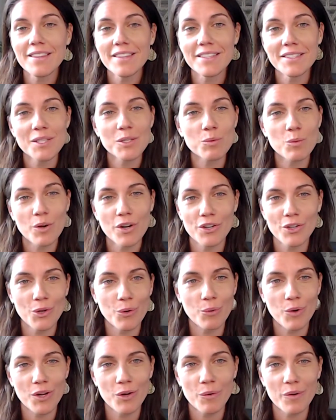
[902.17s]
this is where your
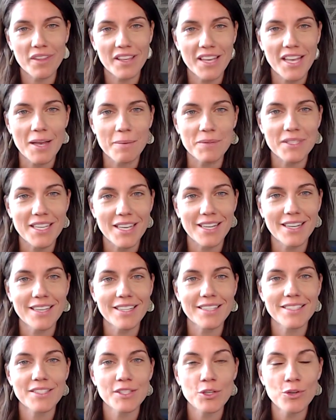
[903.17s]
work really comes in,
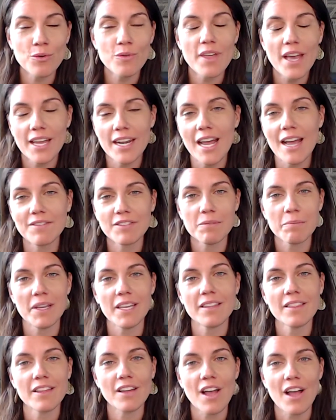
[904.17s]
is you then have to
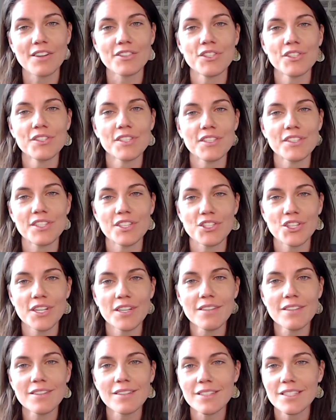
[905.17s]
make the conscious
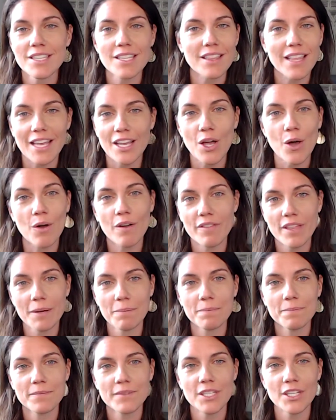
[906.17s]
decision to let go of
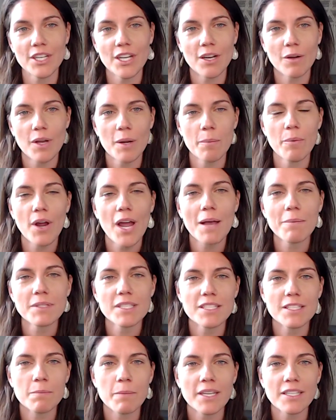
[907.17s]
them, and perhaps
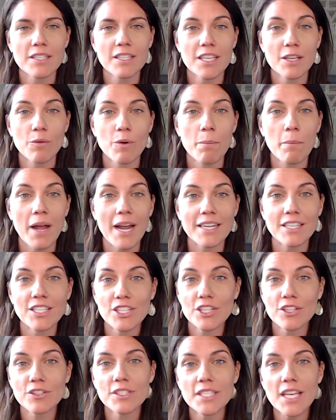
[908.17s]
it's mentally reminding
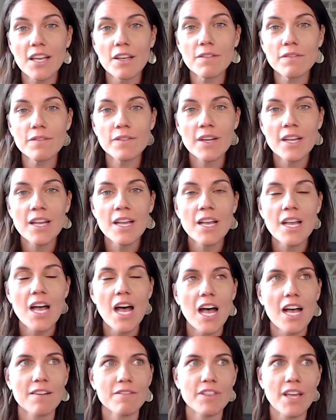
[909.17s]
yourself
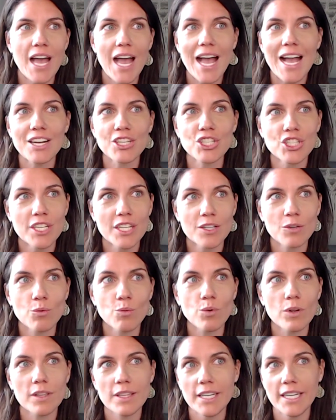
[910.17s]
of the action
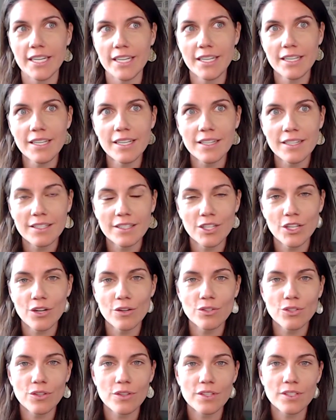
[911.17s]
related,
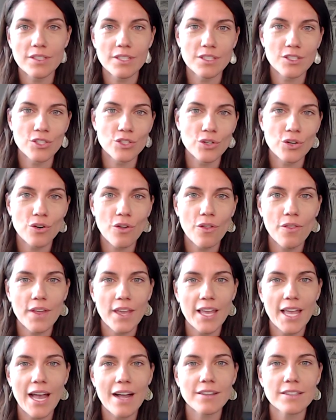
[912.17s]
to this external
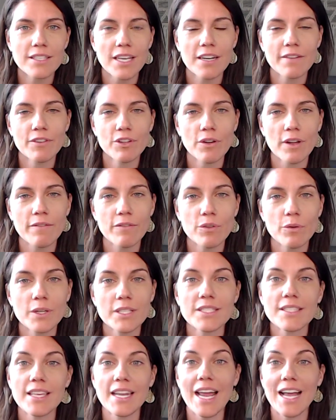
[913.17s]
thing outside of your
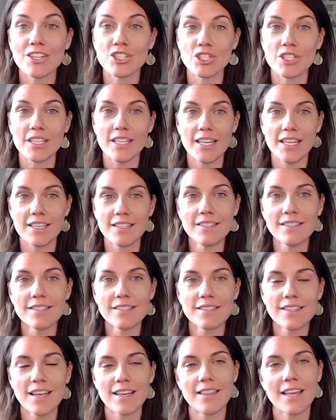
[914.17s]
influence that actually
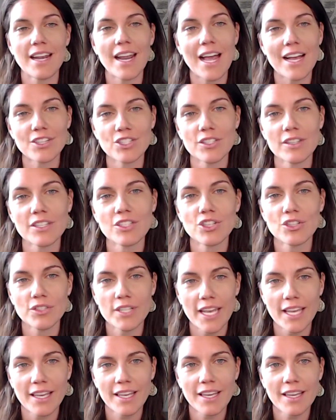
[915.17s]
is, and that action that you're
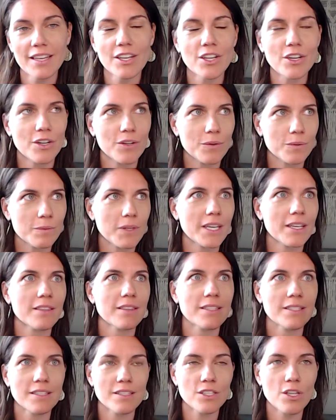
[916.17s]
taking, like
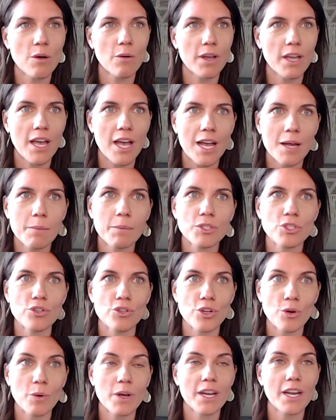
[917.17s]
this is going on, but you
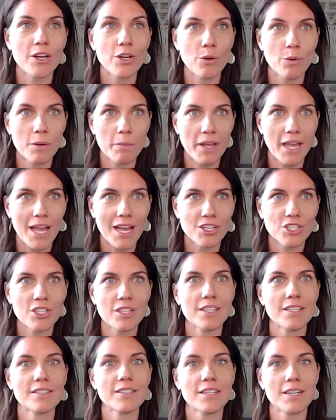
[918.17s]
know what? I know what my action
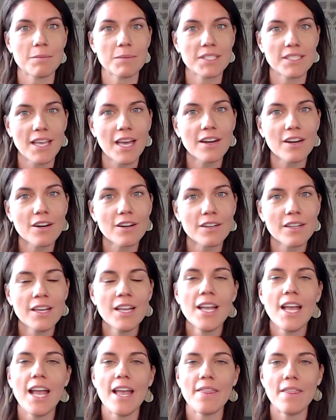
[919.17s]
is and I'm centered.
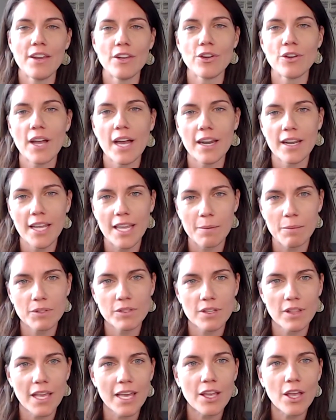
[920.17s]
And then you're kind of able
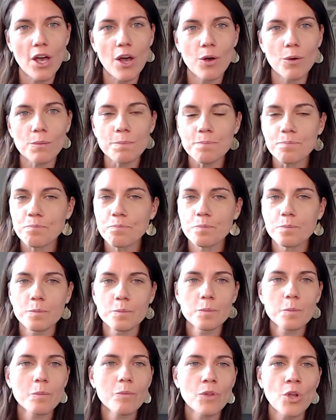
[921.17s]
to let go.
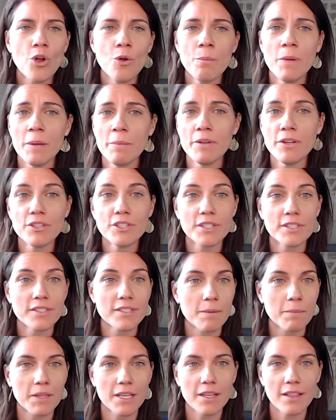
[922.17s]
Or maybe you're just
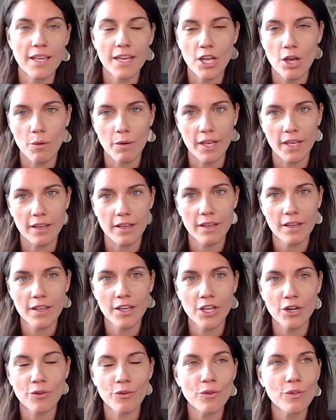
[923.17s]
simply let going,
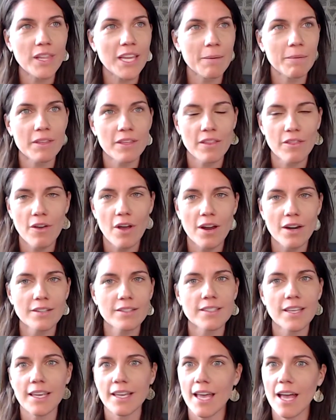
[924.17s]
you're labeling the thought and
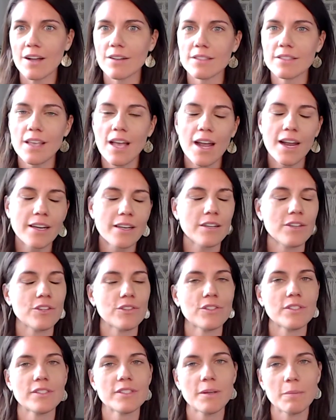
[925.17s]
saying outside, and you're
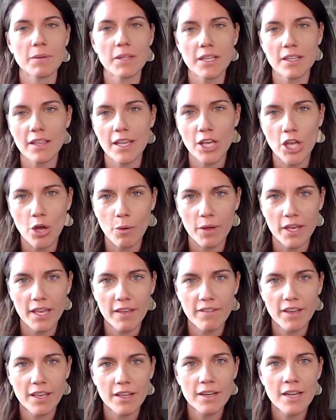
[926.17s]
just simply let going of
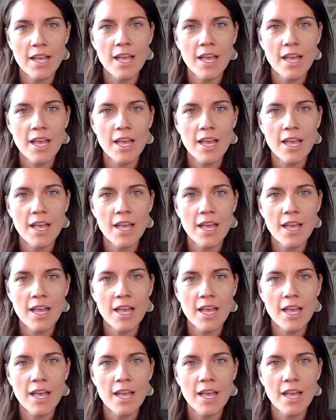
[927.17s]
it.